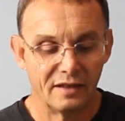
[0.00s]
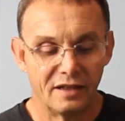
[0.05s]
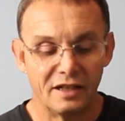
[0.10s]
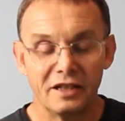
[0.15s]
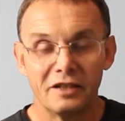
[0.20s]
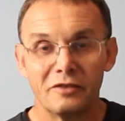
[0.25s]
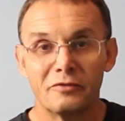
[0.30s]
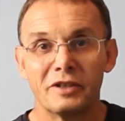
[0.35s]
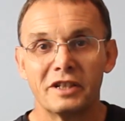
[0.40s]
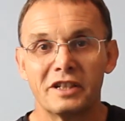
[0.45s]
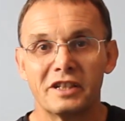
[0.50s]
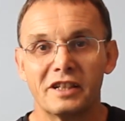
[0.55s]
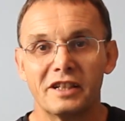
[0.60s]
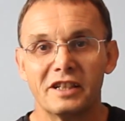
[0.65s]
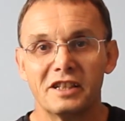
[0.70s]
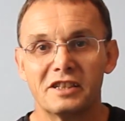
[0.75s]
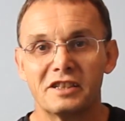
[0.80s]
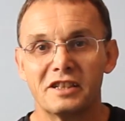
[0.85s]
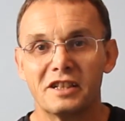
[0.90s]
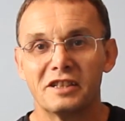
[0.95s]
I
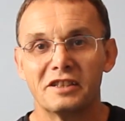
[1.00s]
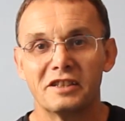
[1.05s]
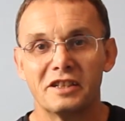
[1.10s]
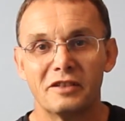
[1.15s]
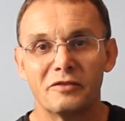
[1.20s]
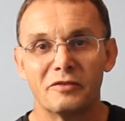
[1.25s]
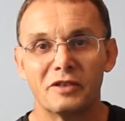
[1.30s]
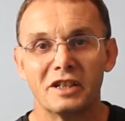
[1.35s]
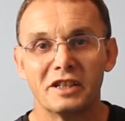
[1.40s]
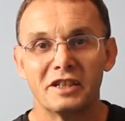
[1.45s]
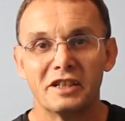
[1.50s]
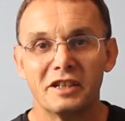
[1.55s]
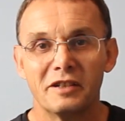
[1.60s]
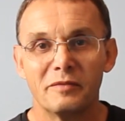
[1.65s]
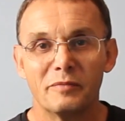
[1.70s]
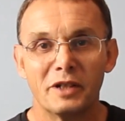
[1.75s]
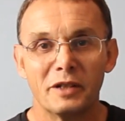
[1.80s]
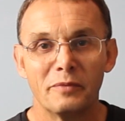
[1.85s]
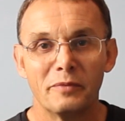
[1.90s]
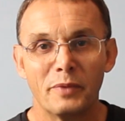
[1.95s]
originally started
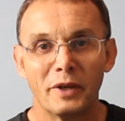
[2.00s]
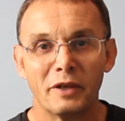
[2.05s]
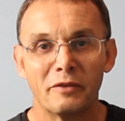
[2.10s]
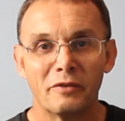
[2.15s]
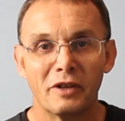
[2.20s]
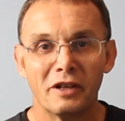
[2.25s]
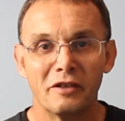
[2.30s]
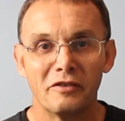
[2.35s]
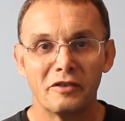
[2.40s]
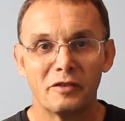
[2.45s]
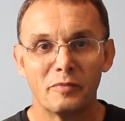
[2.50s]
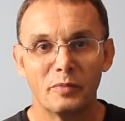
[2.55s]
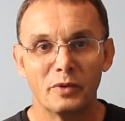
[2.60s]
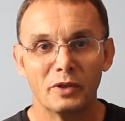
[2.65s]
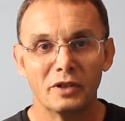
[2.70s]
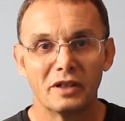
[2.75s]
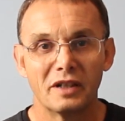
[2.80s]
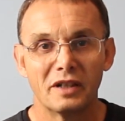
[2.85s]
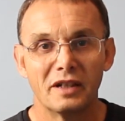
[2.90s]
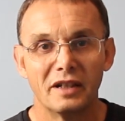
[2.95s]
writing my Big Roach
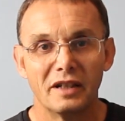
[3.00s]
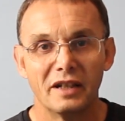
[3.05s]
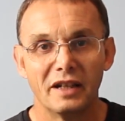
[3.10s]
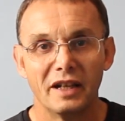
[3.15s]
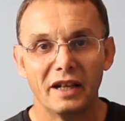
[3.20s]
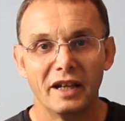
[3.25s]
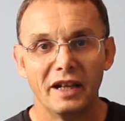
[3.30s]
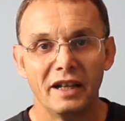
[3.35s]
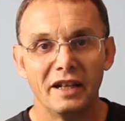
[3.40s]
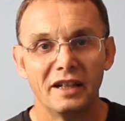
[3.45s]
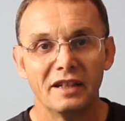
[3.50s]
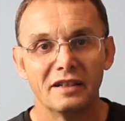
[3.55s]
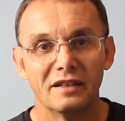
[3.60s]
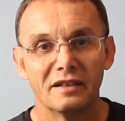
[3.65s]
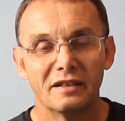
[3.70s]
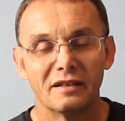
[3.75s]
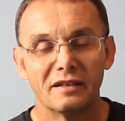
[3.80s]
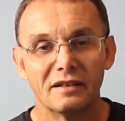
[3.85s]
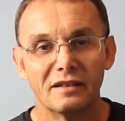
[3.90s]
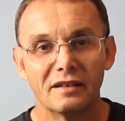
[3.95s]
book in
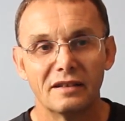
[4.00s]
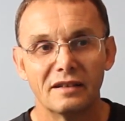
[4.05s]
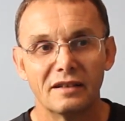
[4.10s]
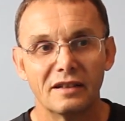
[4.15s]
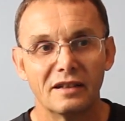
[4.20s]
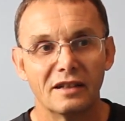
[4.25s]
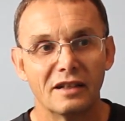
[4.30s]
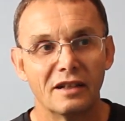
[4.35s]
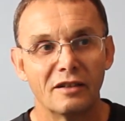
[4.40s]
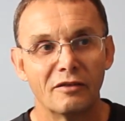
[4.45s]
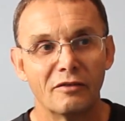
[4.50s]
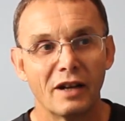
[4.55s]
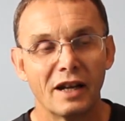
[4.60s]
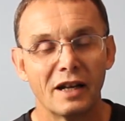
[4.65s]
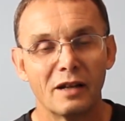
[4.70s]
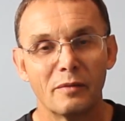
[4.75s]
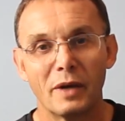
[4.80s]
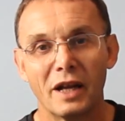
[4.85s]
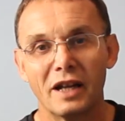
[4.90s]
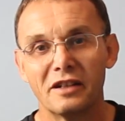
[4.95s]

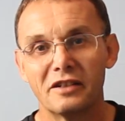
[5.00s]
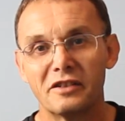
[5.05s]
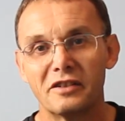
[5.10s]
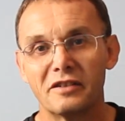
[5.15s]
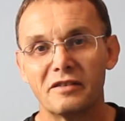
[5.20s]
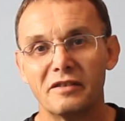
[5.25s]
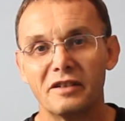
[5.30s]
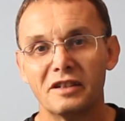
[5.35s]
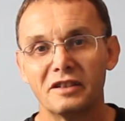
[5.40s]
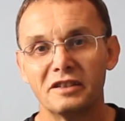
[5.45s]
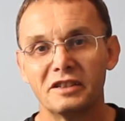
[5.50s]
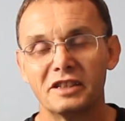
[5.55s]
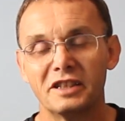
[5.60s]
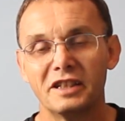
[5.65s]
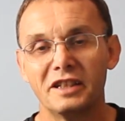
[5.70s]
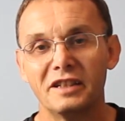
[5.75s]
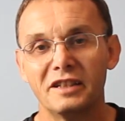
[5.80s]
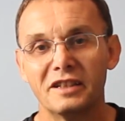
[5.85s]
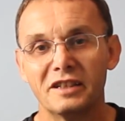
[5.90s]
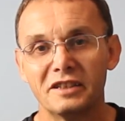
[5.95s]
around about
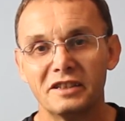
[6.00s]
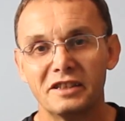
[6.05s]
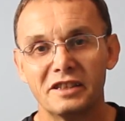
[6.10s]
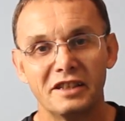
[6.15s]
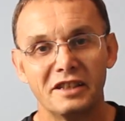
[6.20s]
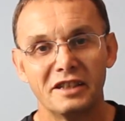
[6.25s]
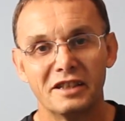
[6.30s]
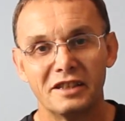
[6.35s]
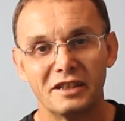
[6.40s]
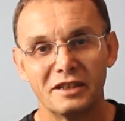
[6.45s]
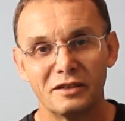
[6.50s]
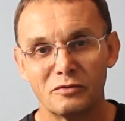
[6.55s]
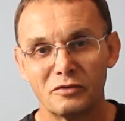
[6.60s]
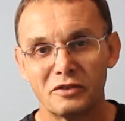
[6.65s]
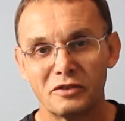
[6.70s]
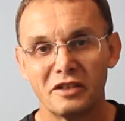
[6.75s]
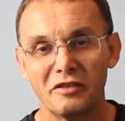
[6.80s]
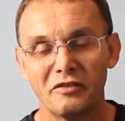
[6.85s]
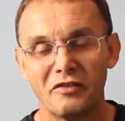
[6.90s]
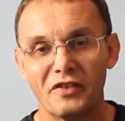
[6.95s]
1999 or
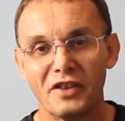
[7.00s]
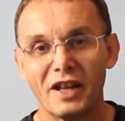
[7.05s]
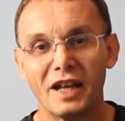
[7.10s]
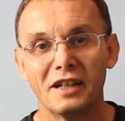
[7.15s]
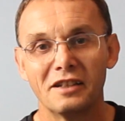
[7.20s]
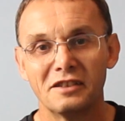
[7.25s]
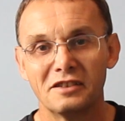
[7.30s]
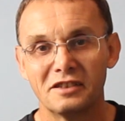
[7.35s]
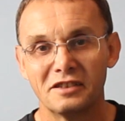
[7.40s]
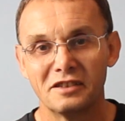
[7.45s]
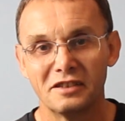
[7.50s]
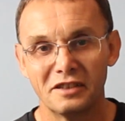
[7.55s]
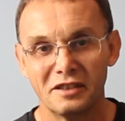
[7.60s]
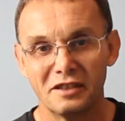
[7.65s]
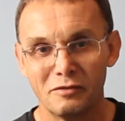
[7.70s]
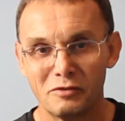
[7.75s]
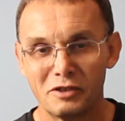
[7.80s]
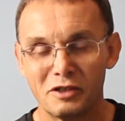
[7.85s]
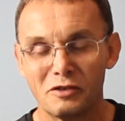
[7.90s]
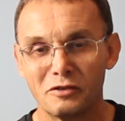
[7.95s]
2000, and
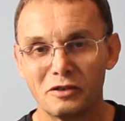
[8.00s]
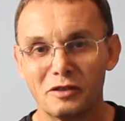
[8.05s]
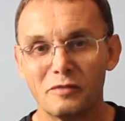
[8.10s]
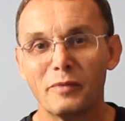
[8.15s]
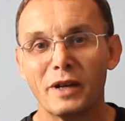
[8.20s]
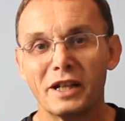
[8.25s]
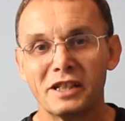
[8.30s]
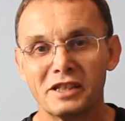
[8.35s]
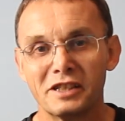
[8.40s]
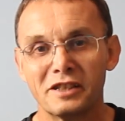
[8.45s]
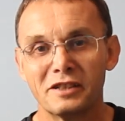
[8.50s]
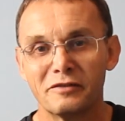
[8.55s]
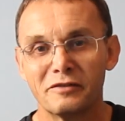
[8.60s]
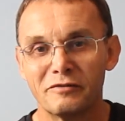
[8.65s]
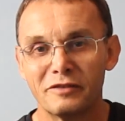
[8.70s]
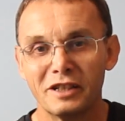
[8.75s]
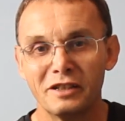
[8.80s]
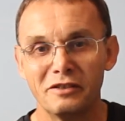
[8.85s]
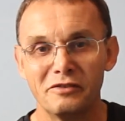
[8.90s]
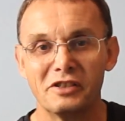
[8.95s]
it was called The Magic of
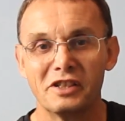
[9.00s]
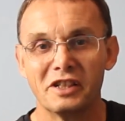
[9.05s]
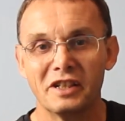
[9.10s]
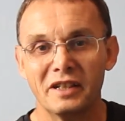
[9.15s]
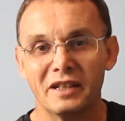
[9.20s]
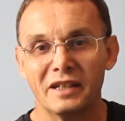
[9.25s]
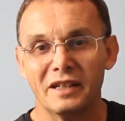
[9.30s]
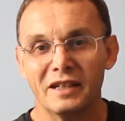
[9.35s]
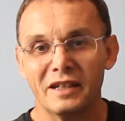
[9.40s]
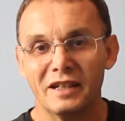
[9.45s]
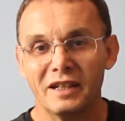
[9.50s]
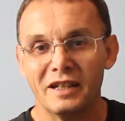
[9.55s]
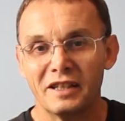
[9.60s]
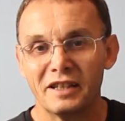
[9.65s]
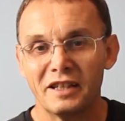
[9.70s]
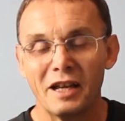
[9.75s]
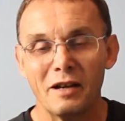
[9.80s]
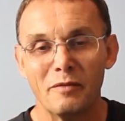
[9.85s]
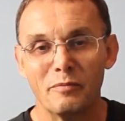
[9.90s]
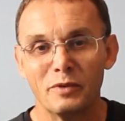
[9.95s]
Roach.
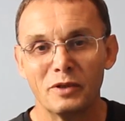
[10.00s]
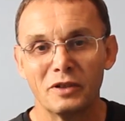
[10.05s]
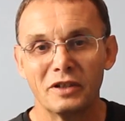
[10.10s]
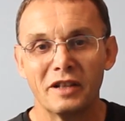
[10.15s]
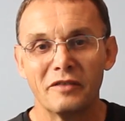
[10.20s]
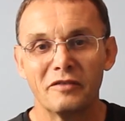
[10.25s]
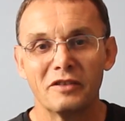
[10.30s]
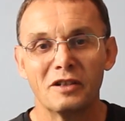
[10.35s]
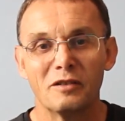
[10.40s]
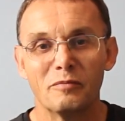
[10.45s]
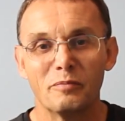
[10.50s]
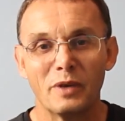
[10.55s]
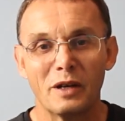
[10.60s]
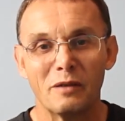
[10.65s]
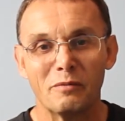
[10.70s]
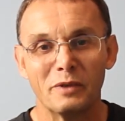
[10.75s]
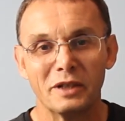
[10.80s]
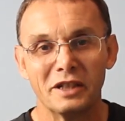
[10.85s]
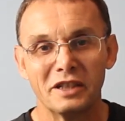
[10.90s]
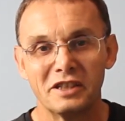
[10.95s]
That book never got
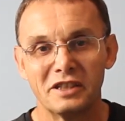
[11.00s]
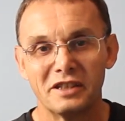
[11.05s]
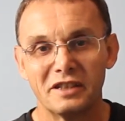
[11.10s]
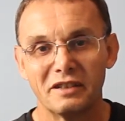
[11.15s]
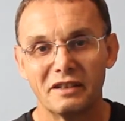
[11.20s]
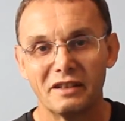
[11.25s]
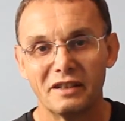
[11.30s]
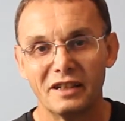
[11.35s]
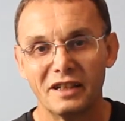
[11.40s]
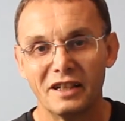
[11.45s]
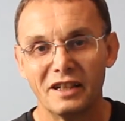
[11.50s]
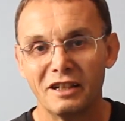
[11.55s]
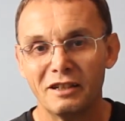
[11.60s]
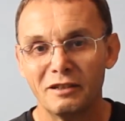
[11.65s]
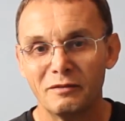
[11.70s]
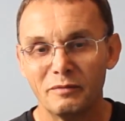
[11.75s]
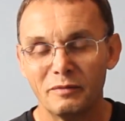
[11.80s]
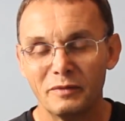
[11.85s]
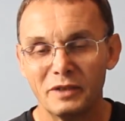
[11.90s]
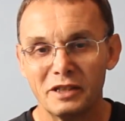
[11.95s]
published.
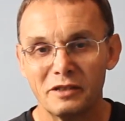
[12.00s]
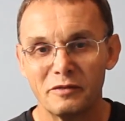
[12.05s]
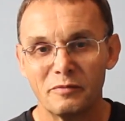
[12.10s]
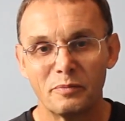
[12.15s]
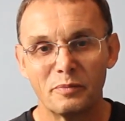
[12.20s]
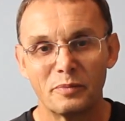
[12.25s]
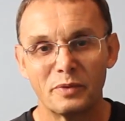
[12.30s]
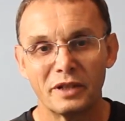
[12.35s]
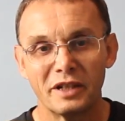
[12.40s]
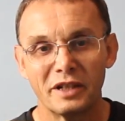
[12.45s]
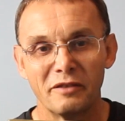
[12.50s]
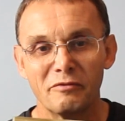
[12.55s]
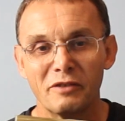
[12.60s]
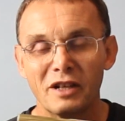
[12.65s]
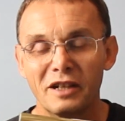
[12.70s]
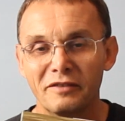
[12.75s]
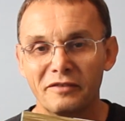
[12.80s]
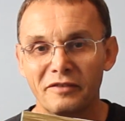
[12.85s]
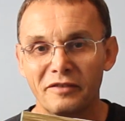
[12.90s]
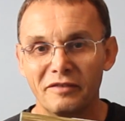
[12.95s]
It's pretty
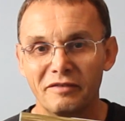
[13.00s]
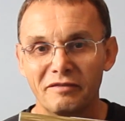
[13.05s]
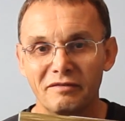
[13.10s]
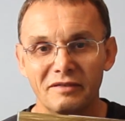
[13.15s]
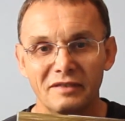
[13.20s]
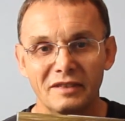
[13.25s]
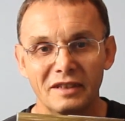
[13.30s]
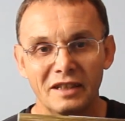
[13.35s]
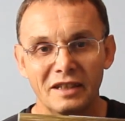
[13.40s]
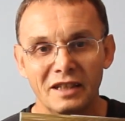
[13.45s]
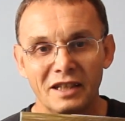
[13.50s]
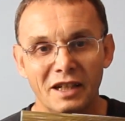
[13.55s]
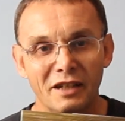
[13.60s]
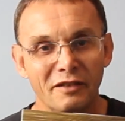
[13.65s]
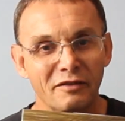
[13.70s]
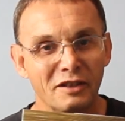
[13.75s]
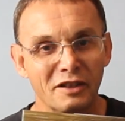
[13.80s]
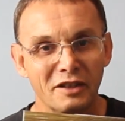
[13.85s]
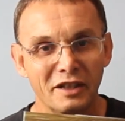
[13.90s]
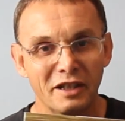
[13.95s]
rough.
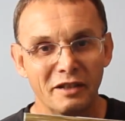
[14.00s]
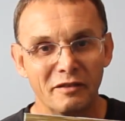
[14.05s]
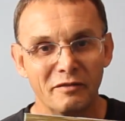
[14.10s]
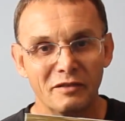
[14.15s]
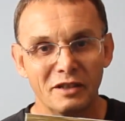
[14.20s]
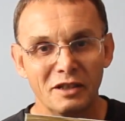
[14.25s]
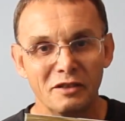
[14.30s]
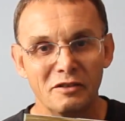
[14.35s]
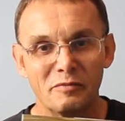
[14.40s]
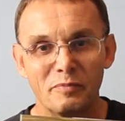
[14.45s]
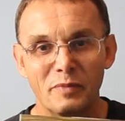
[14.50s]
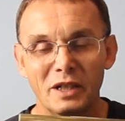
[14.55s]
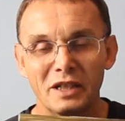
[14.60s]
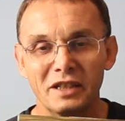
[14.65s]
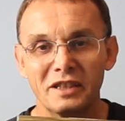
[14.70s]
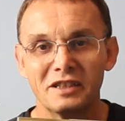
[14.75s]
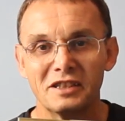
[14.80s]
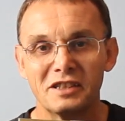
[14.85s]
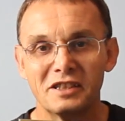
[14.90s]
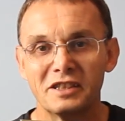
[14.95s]
I've got it in loose
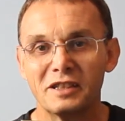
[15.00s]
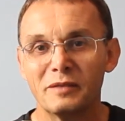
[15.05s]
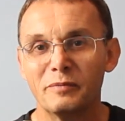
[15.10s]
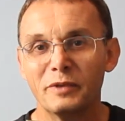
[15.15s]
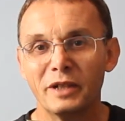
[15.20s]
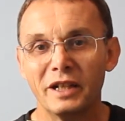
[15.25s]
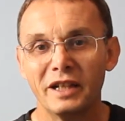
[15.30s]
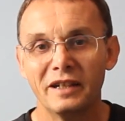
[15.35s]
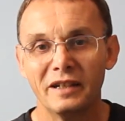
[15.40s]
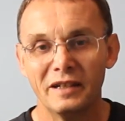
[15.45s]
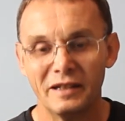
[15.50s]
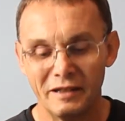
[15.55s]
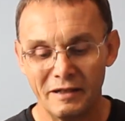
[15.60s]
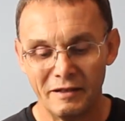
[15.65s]
binders somewhere.